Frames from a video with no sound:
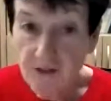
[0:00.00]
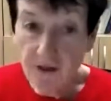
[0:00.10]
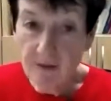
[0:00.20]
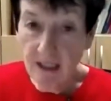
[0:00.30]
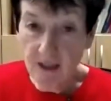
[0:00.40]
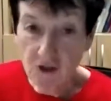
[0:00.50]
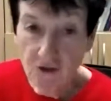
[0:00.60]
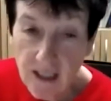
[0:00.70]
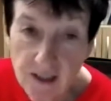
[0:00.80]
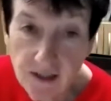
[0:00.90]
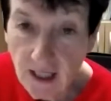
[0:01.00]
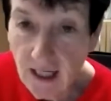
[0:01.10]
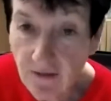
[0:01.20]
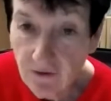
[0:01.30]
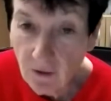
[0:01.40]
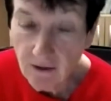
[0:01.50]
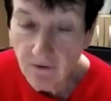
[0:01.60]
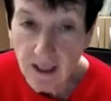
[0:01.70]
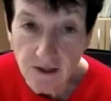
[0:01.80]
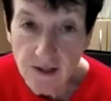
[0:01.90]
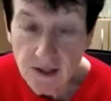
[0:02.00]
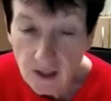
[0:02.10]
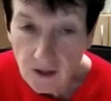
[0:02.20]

very much. Thanks, everyone. Great to see